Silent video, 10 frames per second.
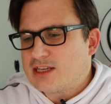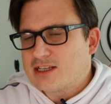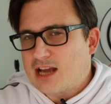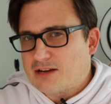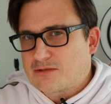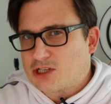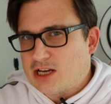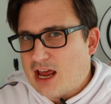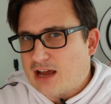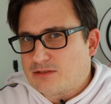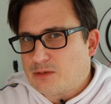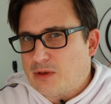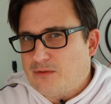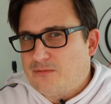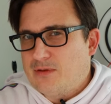it doesn't actually have to
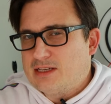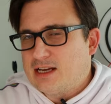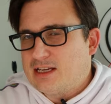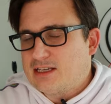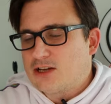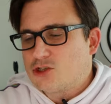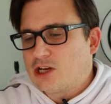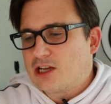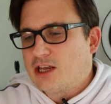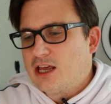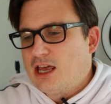be physically touching.